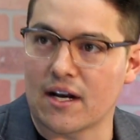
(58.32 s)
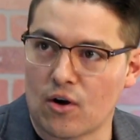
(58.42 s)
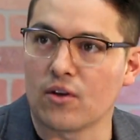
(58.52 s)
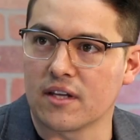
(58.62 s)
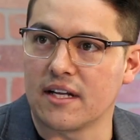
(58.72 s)
Yeah,
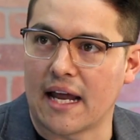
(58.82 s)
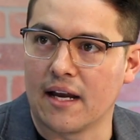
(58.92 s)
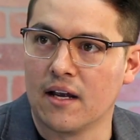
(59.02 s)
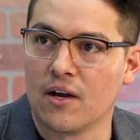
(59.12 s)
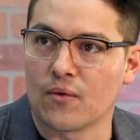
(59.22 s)
called it a
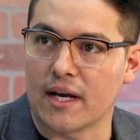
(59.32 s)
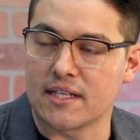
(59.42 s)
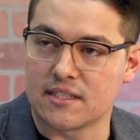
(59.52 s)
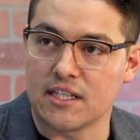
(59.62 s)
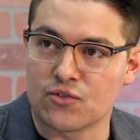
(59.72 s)
day, right?
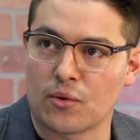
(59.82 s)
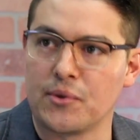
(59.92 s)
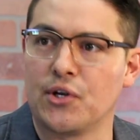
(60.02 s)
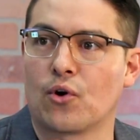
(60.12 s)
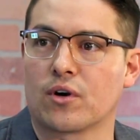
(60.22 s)
Because he's from
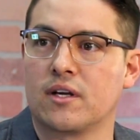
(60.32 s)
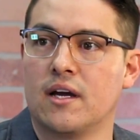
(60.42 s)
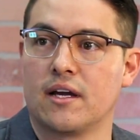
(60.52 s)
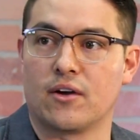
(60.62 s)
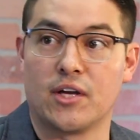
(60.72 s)
New York.
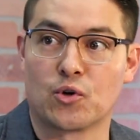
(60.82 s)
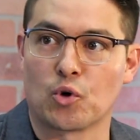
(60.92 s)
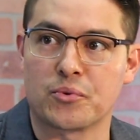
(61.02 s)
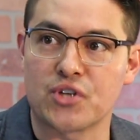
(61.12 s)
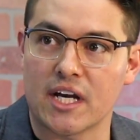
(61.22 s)
He
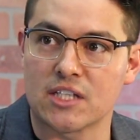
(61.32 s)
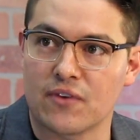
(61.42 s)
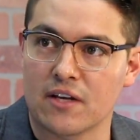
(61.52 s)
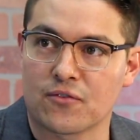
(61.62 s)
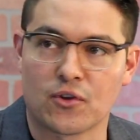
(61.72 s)
grew up a Giants
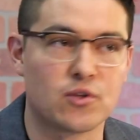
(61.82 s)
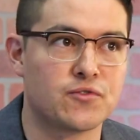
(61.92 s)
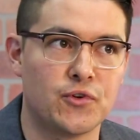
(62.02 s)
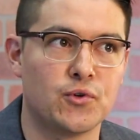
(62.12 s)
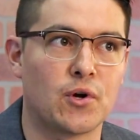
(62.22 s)
fan, for
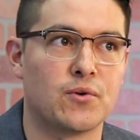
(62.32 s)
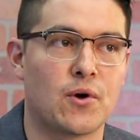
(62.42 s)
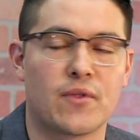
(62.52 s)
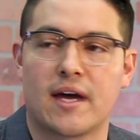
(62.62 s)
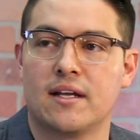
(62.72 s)
those of you who don't
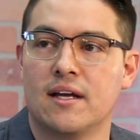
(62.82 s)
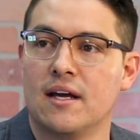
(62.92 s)
know that.